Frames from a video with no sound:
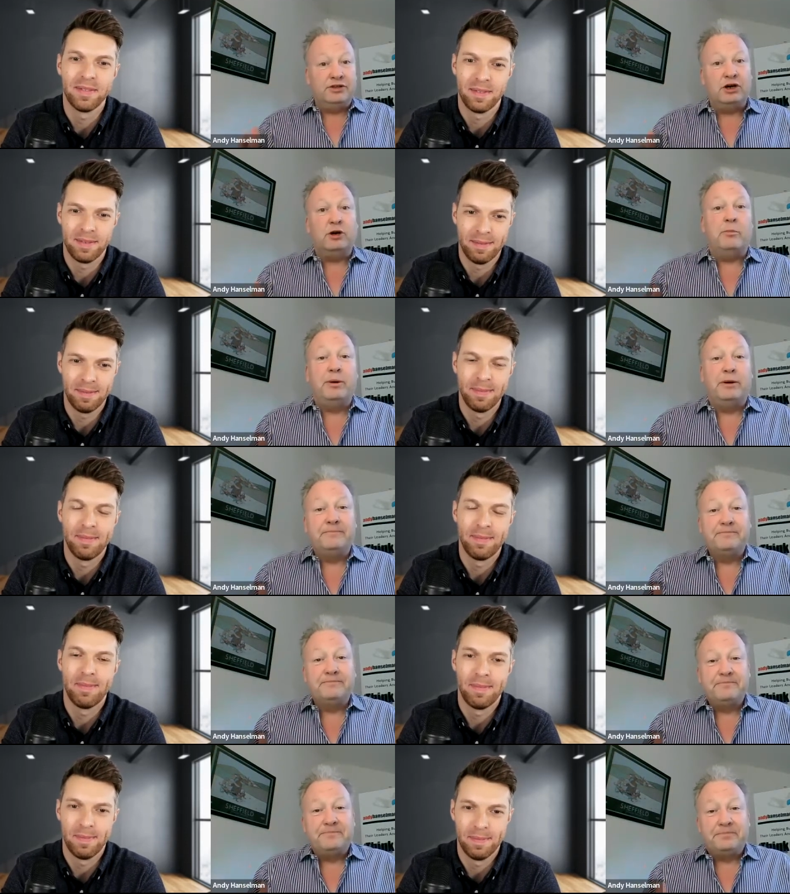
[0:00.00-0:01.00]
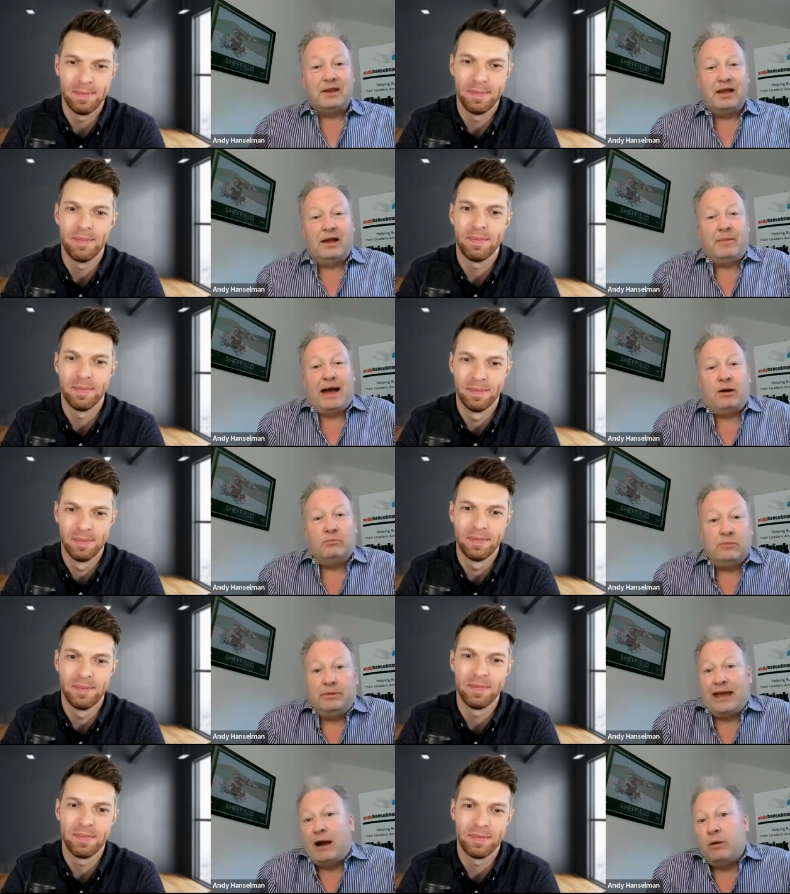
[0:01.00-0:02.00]
Speaker 1: up about maybe
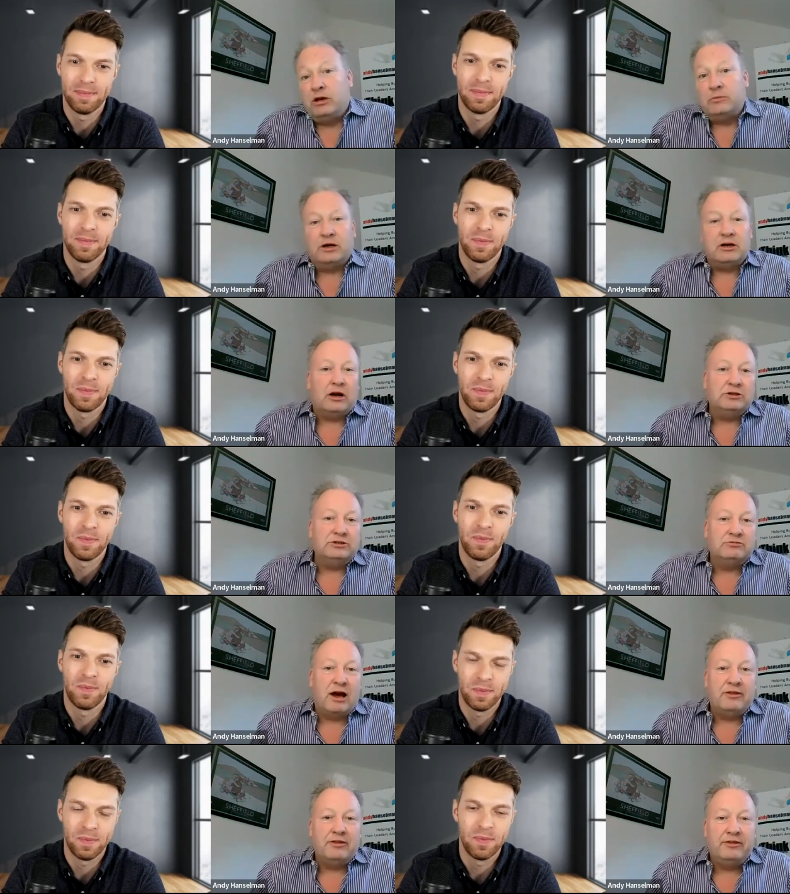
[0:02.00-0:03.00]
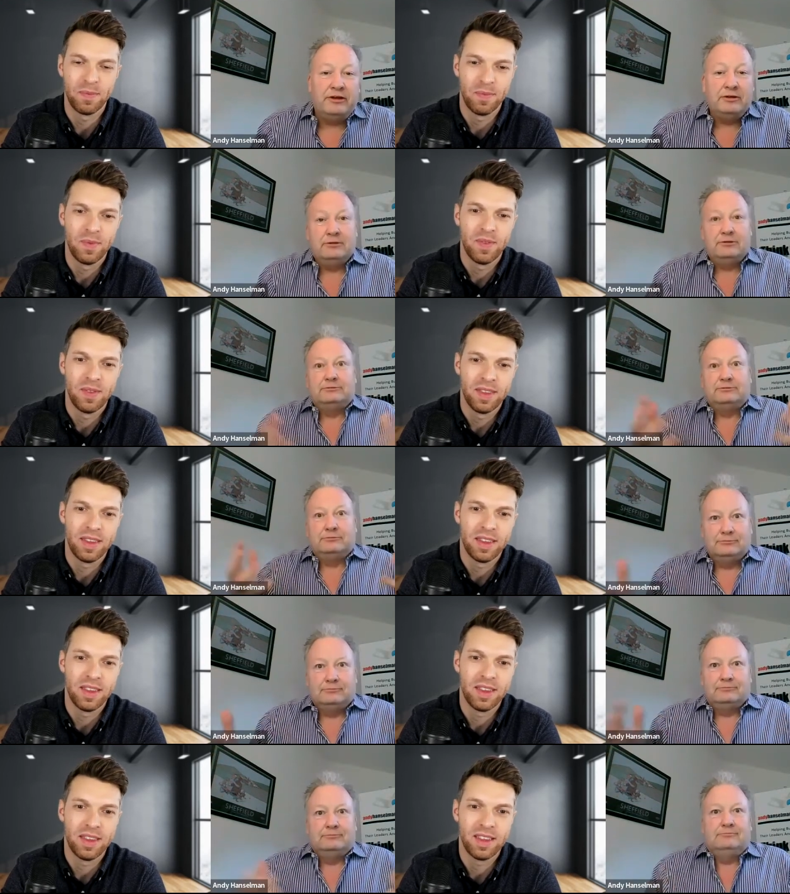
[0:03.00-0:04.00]
how we come across rather than
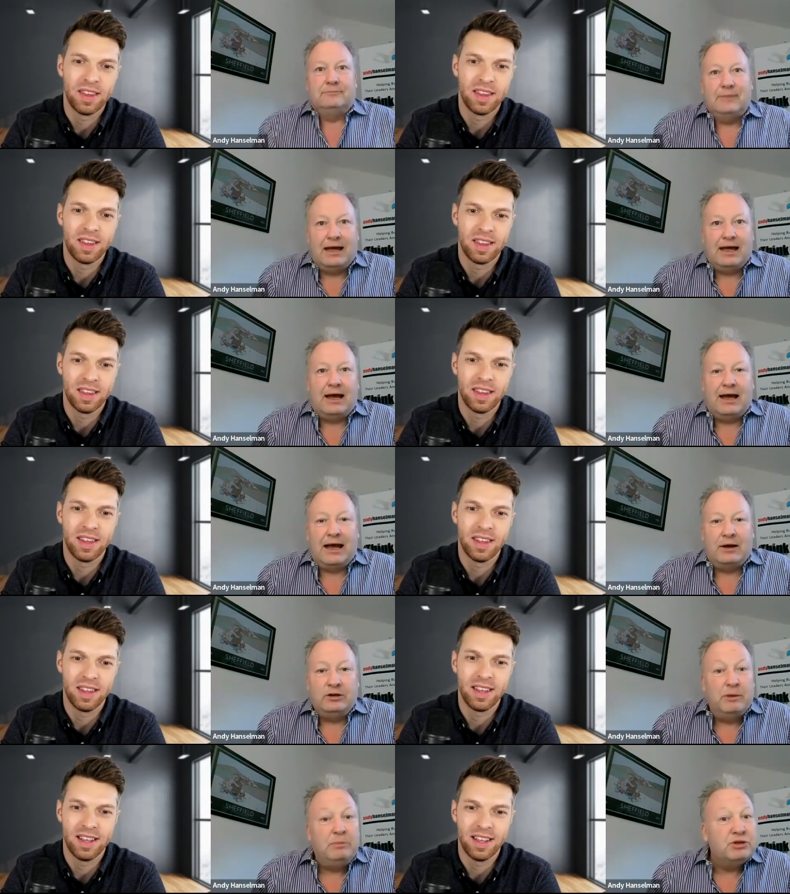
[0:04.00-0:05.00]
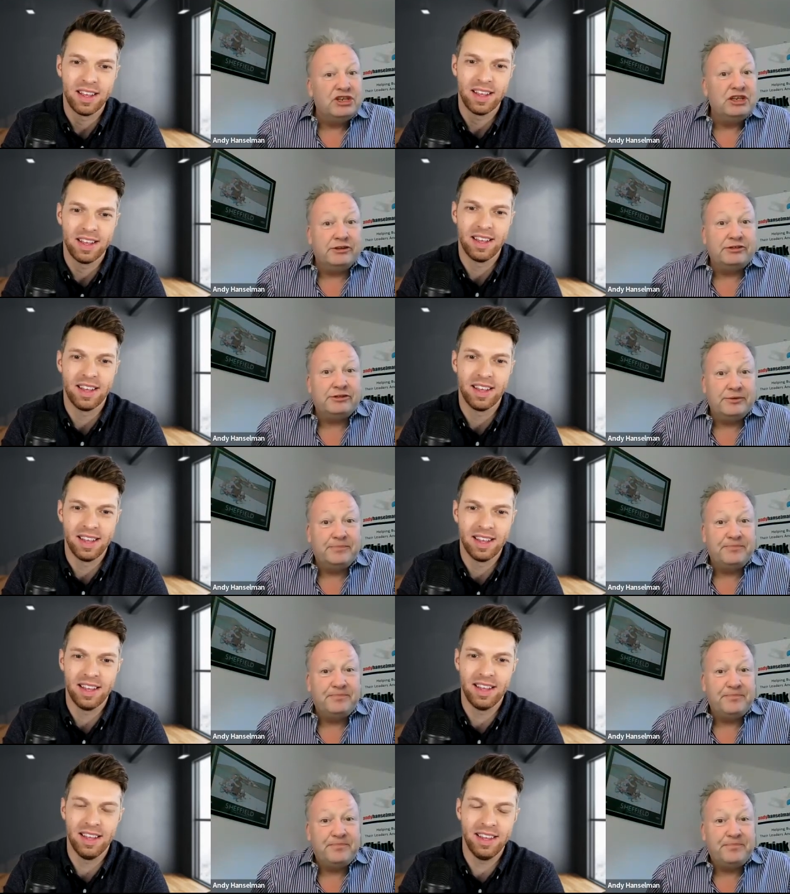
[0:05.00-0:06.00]
how do people see us.
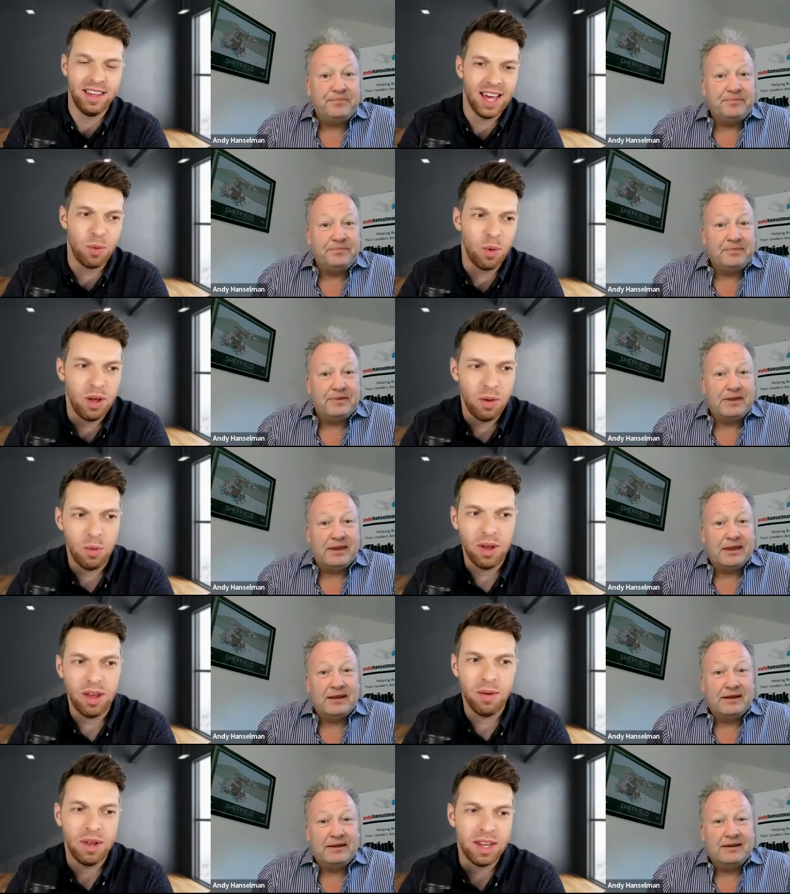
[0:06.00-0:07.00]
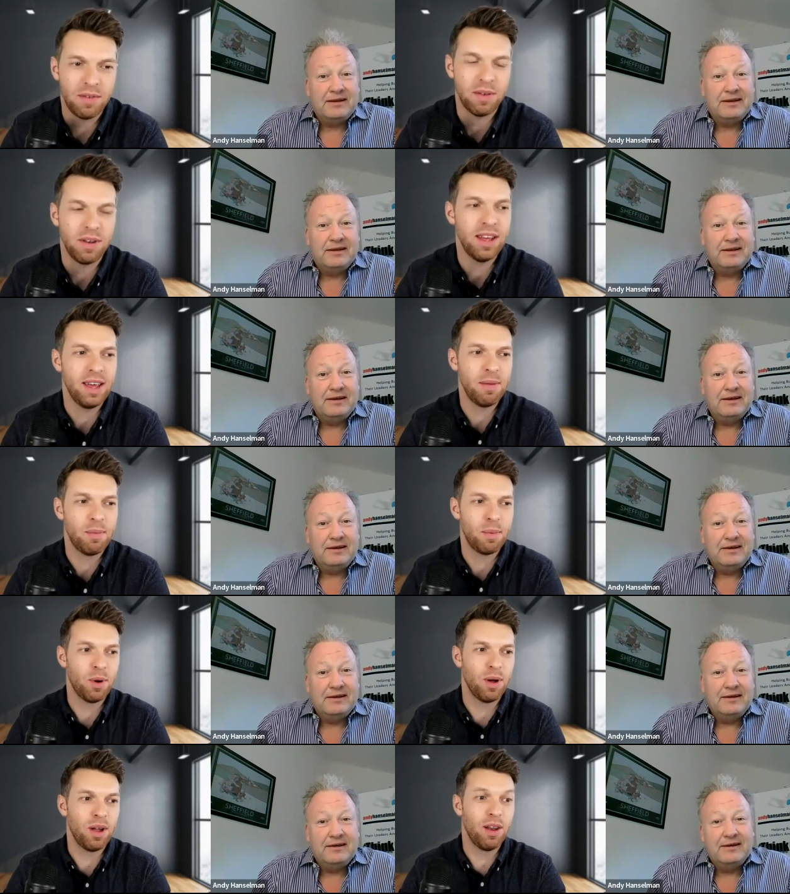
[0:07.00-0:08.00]
Speaker 2: Yeah, we definitely put a
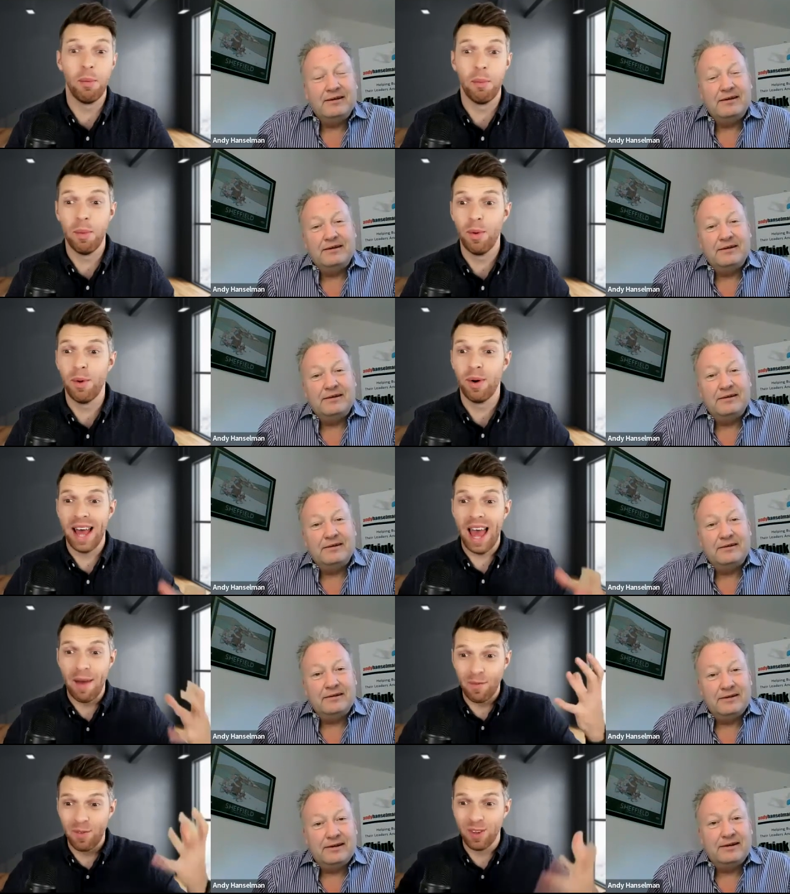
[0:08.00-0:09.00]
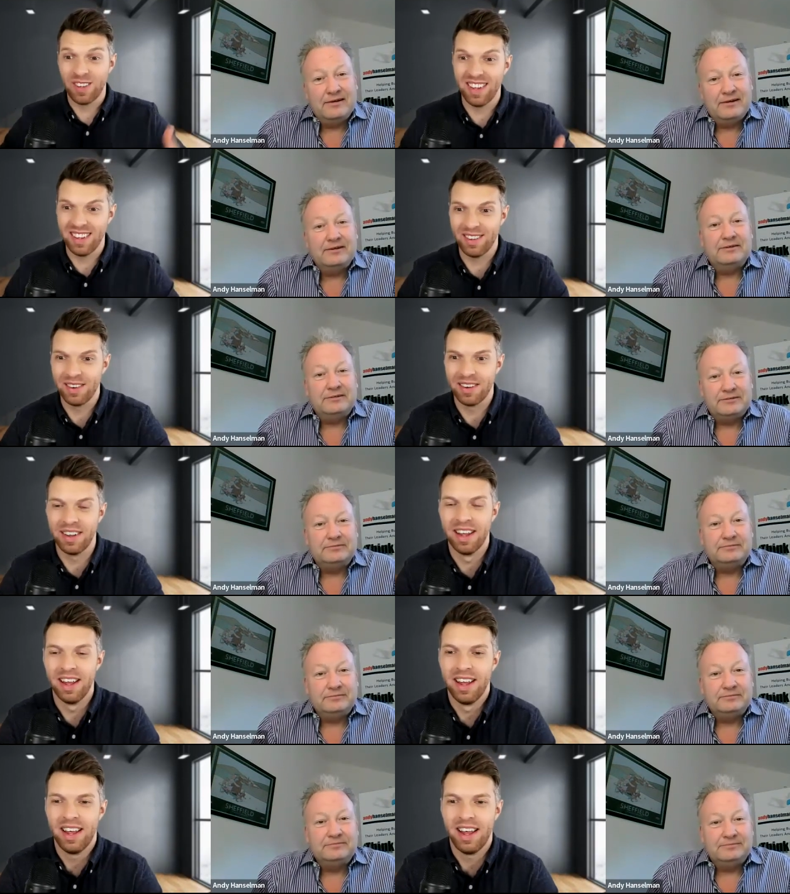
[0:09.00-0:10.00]
lot more emphasis on
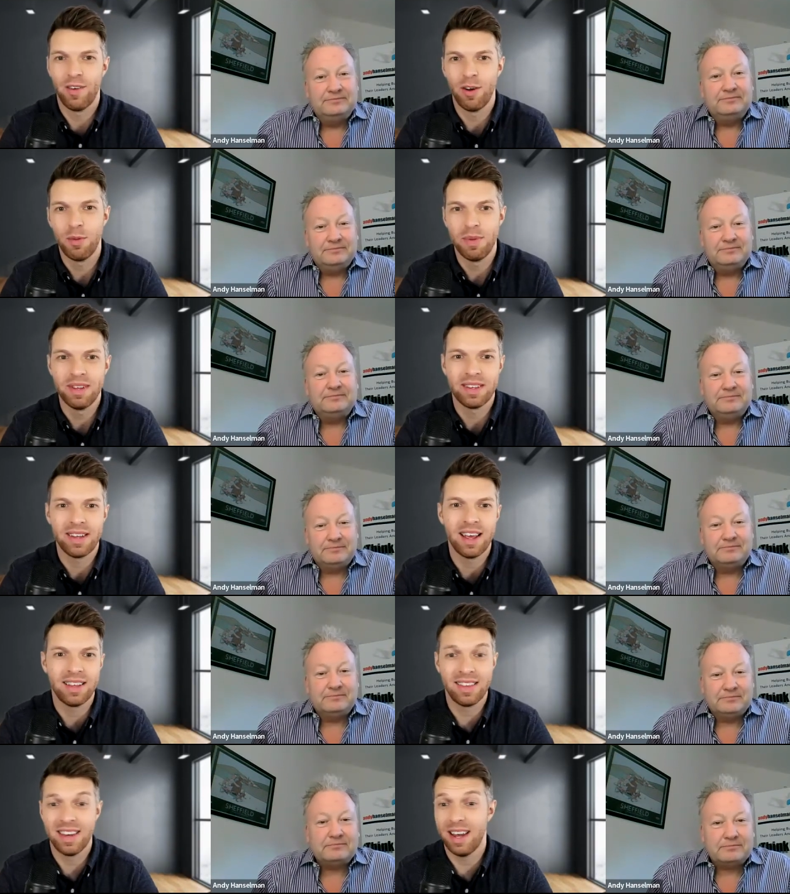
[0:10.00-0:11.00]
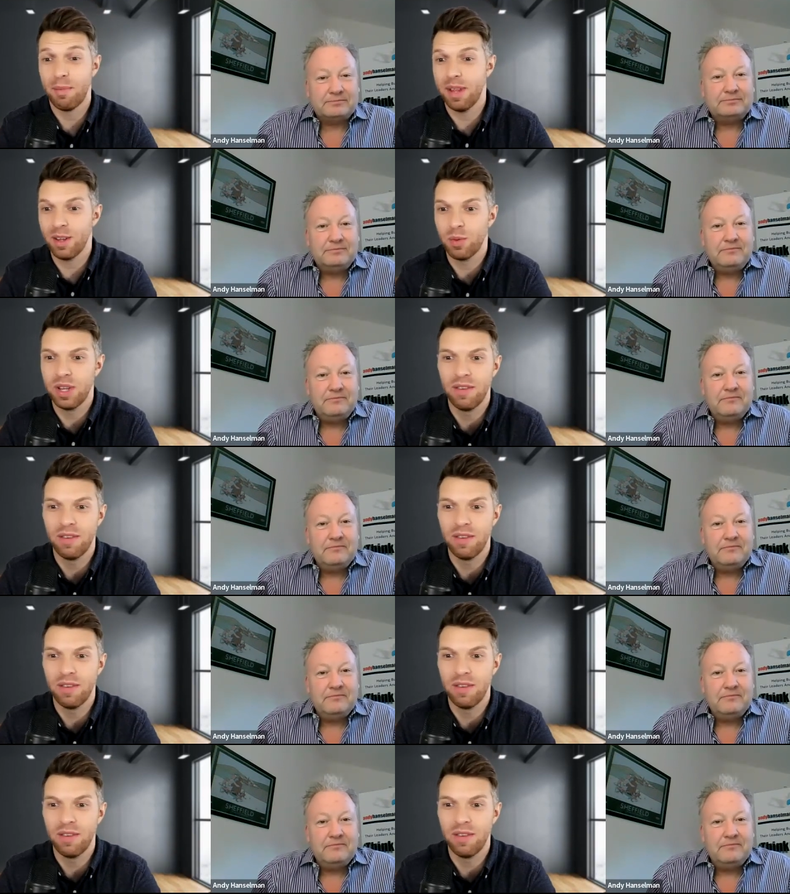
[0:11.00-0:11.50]
our own mistakes than anybody else would even